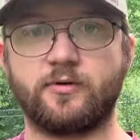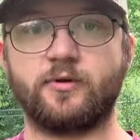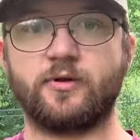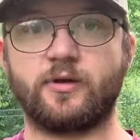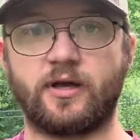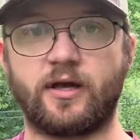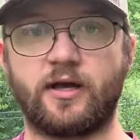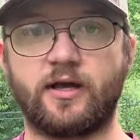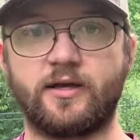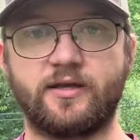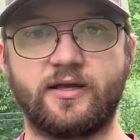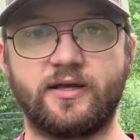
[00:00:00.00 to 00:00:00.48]

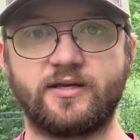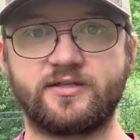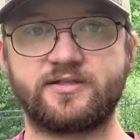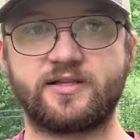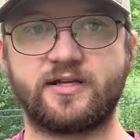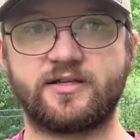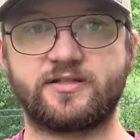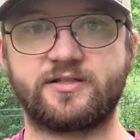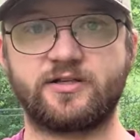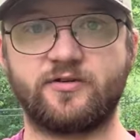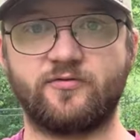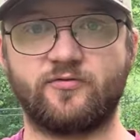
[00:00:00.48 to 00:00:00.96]
I guess
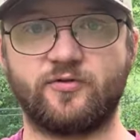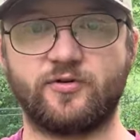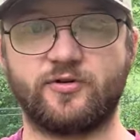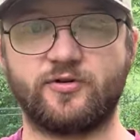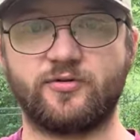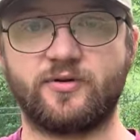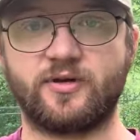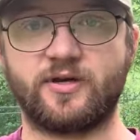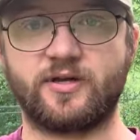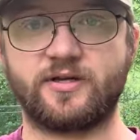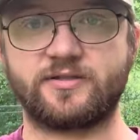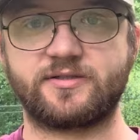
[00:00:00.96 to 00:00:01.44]
that's it for you
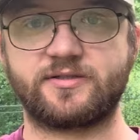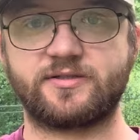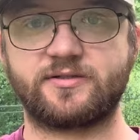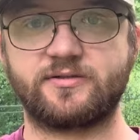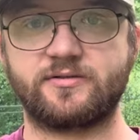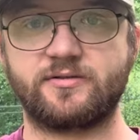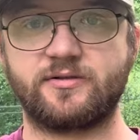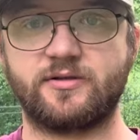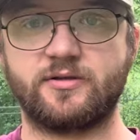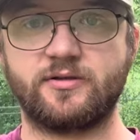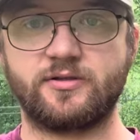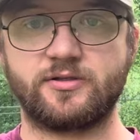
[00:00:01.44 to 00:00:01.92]
guys.
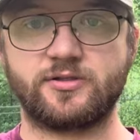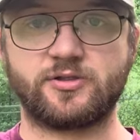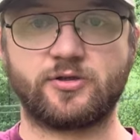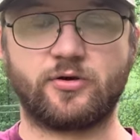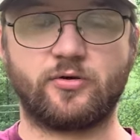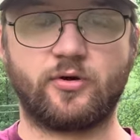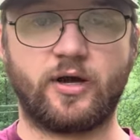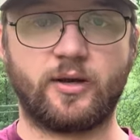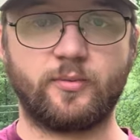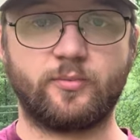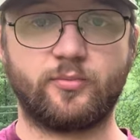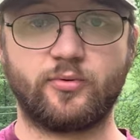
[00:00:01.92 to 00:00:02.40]
So
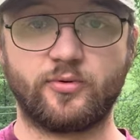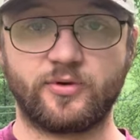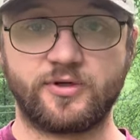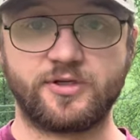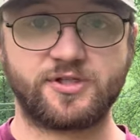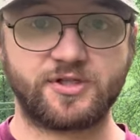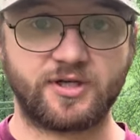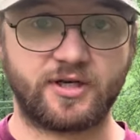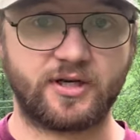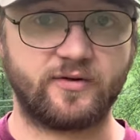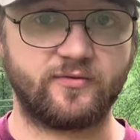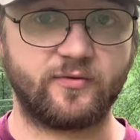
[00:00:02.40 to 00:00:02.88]
I
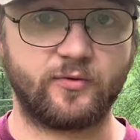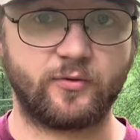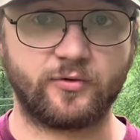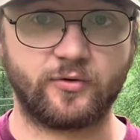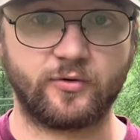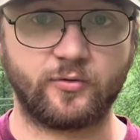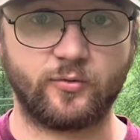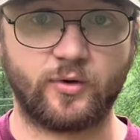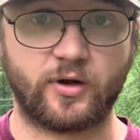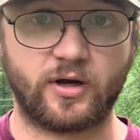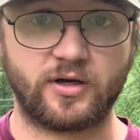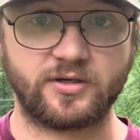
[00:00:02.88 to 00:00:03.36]
appreciate everyone who
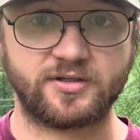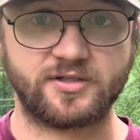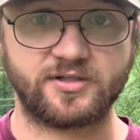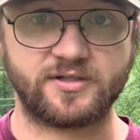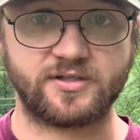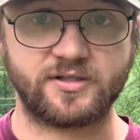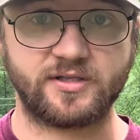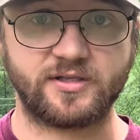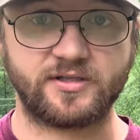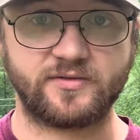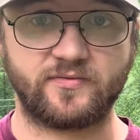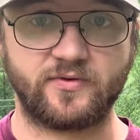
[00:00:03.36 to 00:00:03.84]
watches
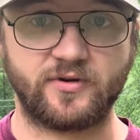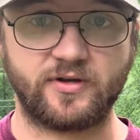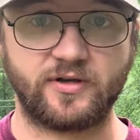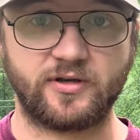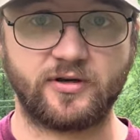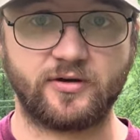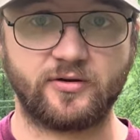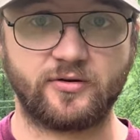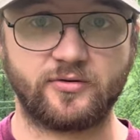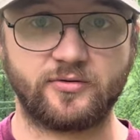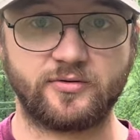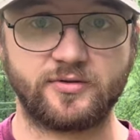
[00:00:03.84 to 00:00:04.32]
these
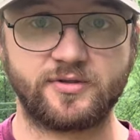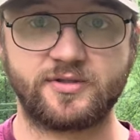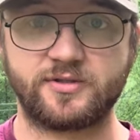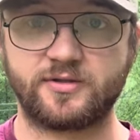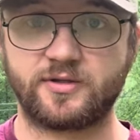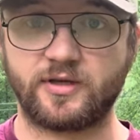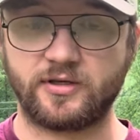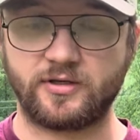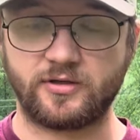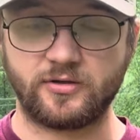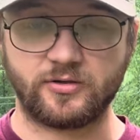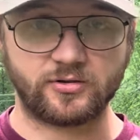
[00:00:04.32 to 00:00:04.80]
videos.
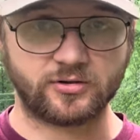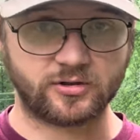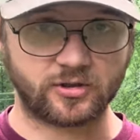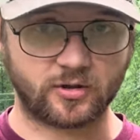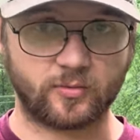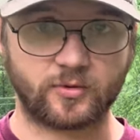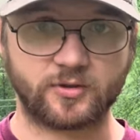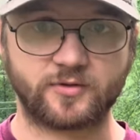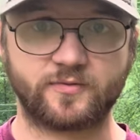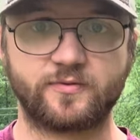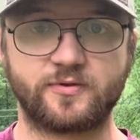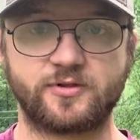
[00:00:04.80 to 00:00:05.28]
Thank you so
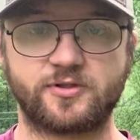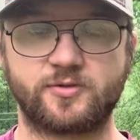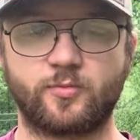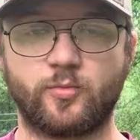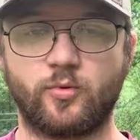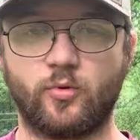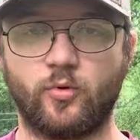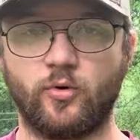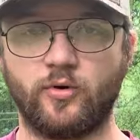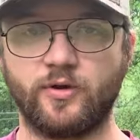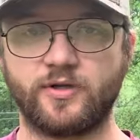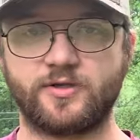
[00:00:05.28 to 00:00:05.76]
much for the
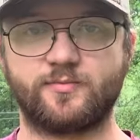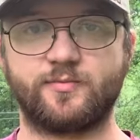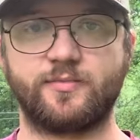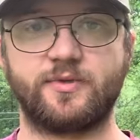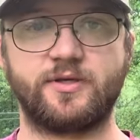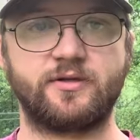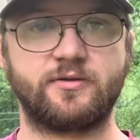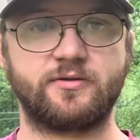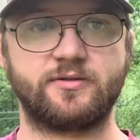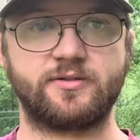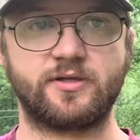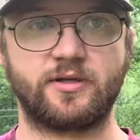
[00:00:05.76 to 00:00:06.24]
support. It
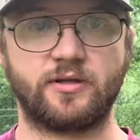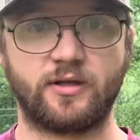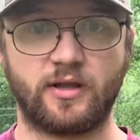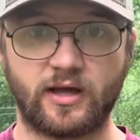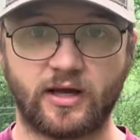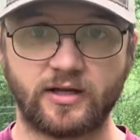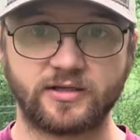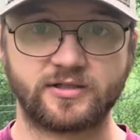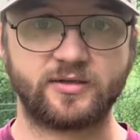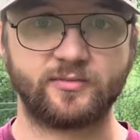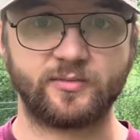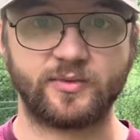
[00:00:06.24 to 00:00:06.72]
means a
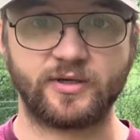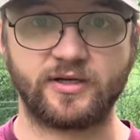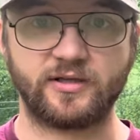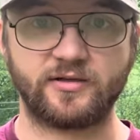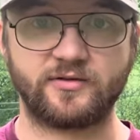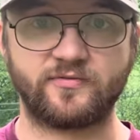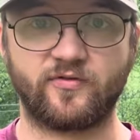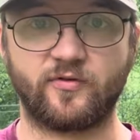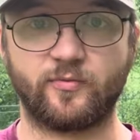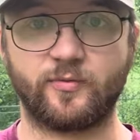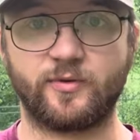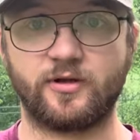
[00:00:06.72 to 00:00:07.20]
lot to me
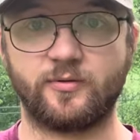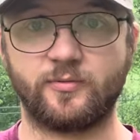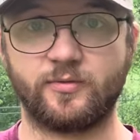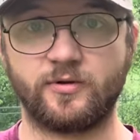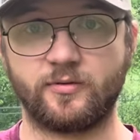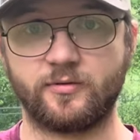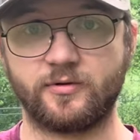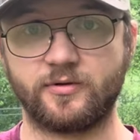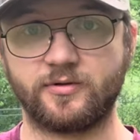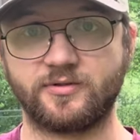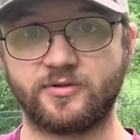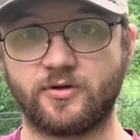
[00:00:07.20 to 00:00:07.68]
for me to be
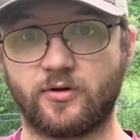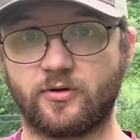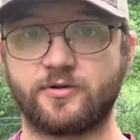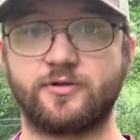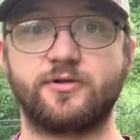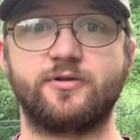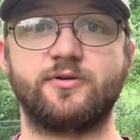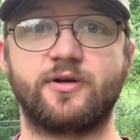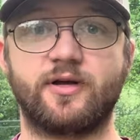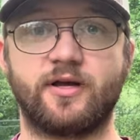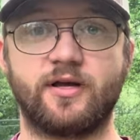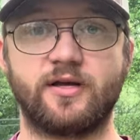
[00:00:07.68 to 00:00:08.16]
able to talk to
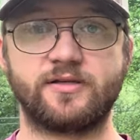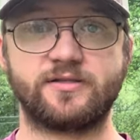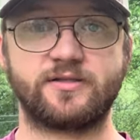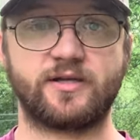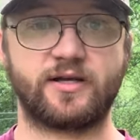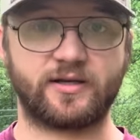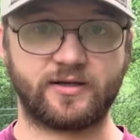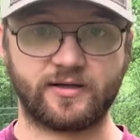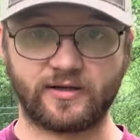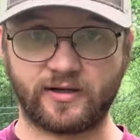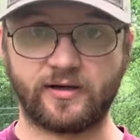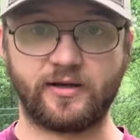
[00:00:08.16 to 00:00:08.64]
you guys
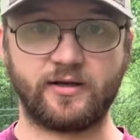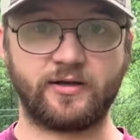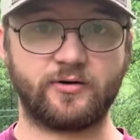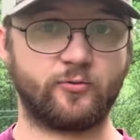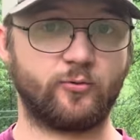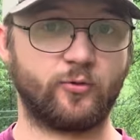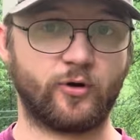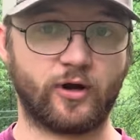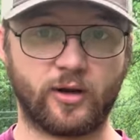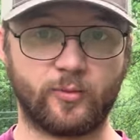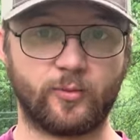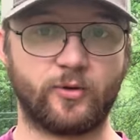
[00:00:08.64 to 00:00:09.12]
like an idiot and
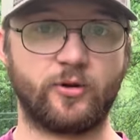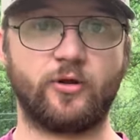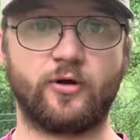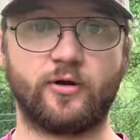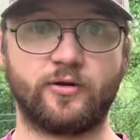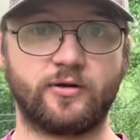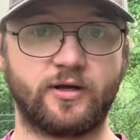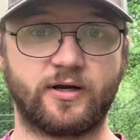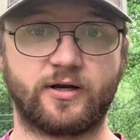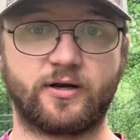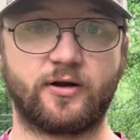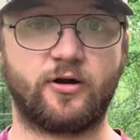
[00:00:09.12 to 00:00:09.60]
ramble on
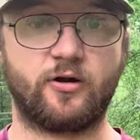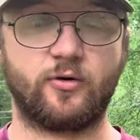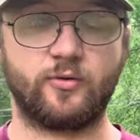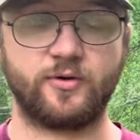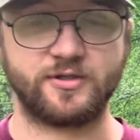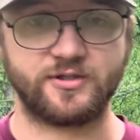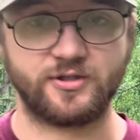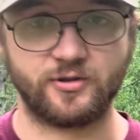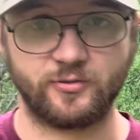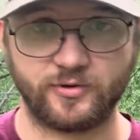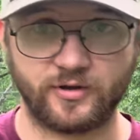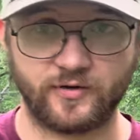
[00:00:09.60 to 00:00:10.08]
like I
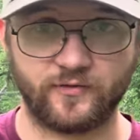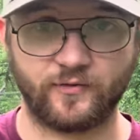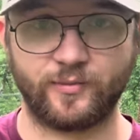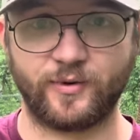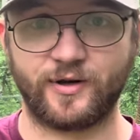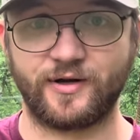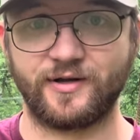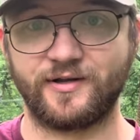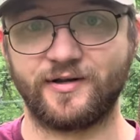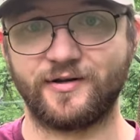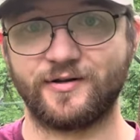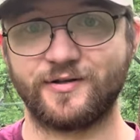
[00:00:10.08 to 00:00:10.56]
always do with
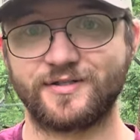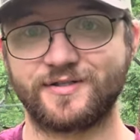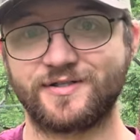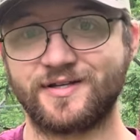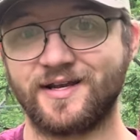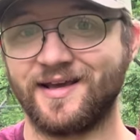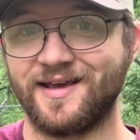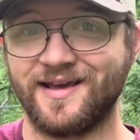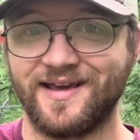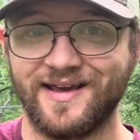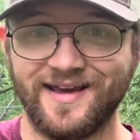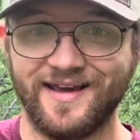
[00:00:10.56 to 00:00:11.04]
everybody else,
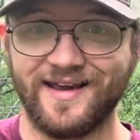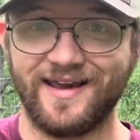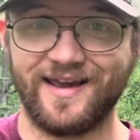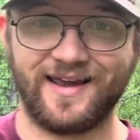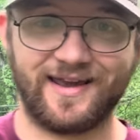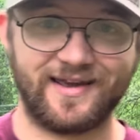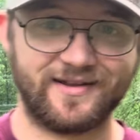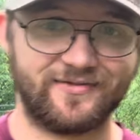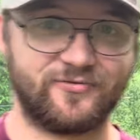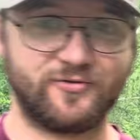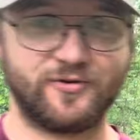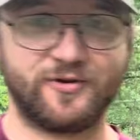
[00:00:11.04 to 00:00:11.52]

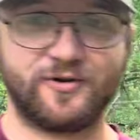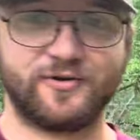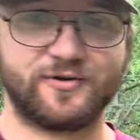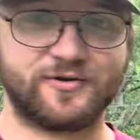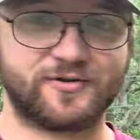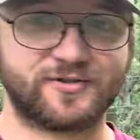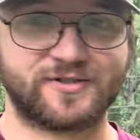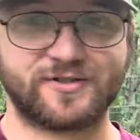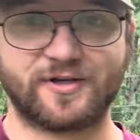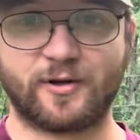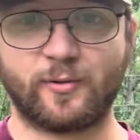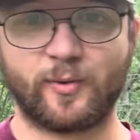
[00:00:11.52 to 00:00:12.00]
and for you to
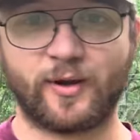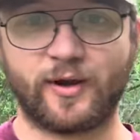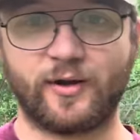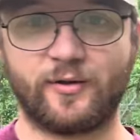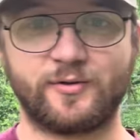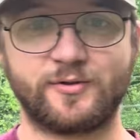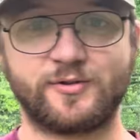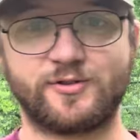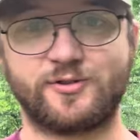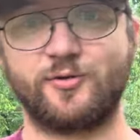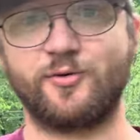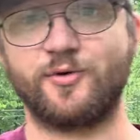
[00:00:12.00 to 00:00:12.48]
somehow
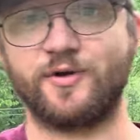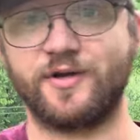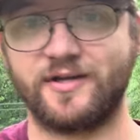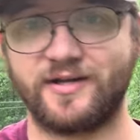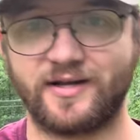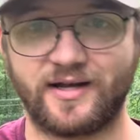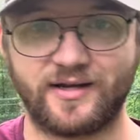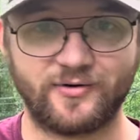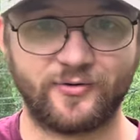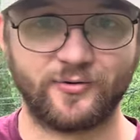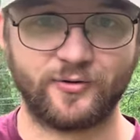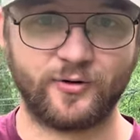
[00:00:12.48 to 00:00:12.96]
enjoy it.
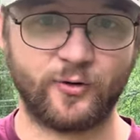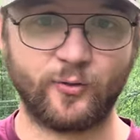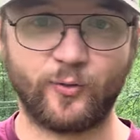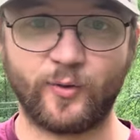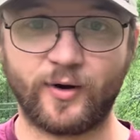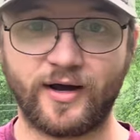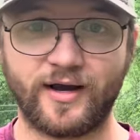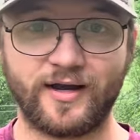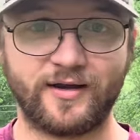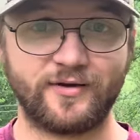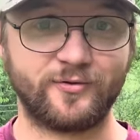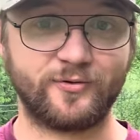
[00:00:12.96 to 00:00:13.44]
I don't know
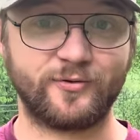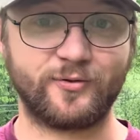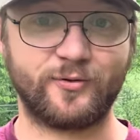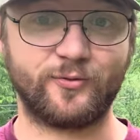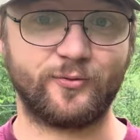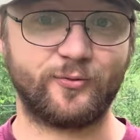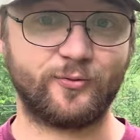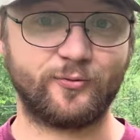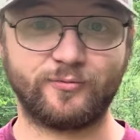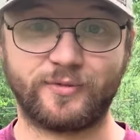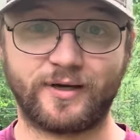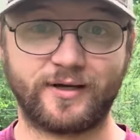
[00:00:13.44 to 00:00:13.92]
why, I don't
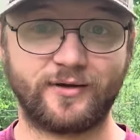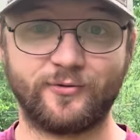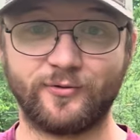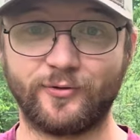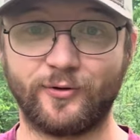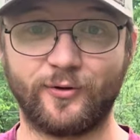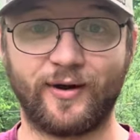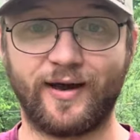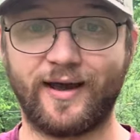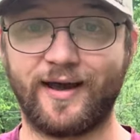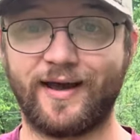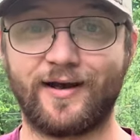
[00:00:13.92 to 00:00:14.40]

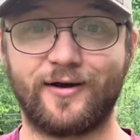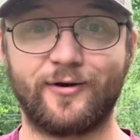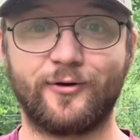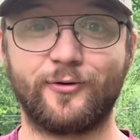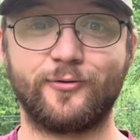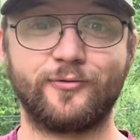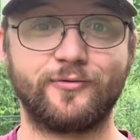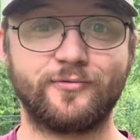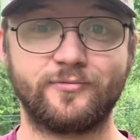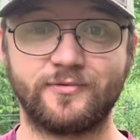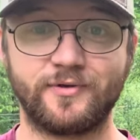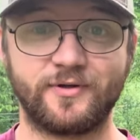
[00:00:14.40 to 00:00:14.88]
know
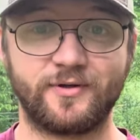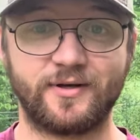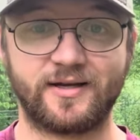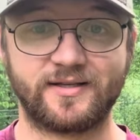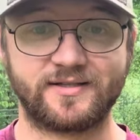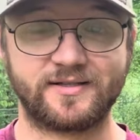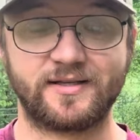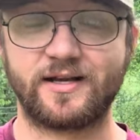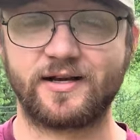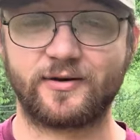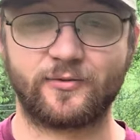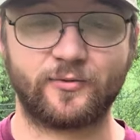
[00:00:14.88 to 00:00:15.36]
how you guys
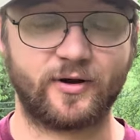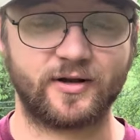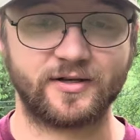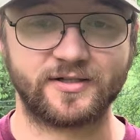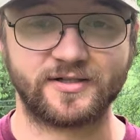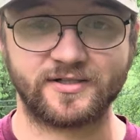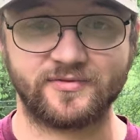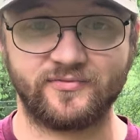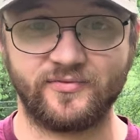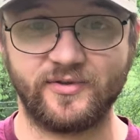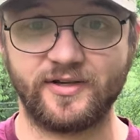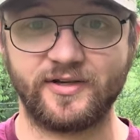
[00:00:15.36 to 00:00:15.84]
like
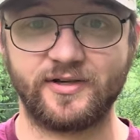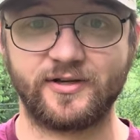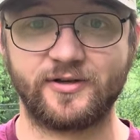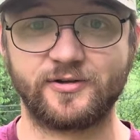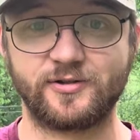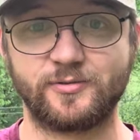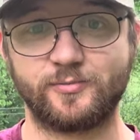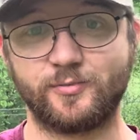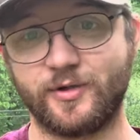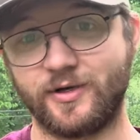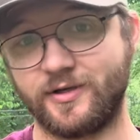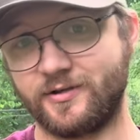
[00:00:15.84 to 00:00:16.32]
watching the
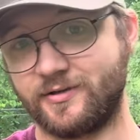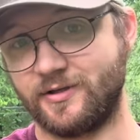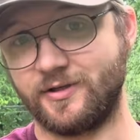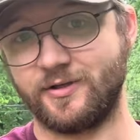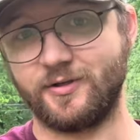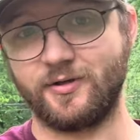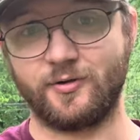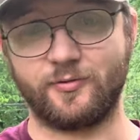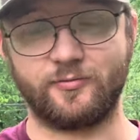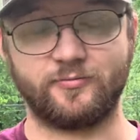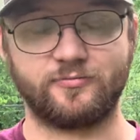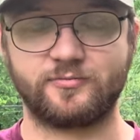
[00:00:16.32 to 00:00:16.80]
videos, but you
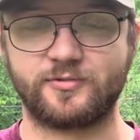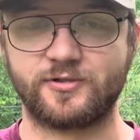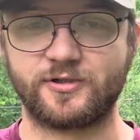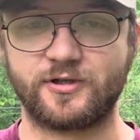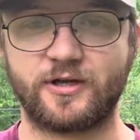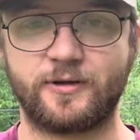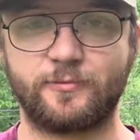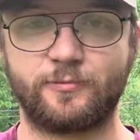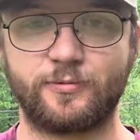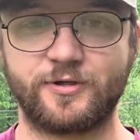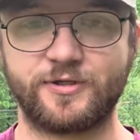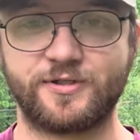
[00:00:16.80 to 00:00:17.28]
do, so I
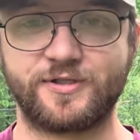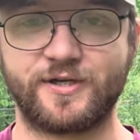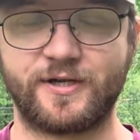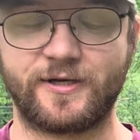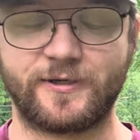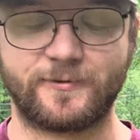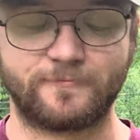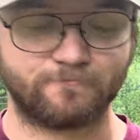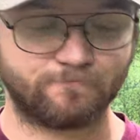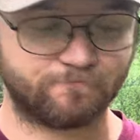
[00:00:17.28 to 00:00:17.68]
appreciate it.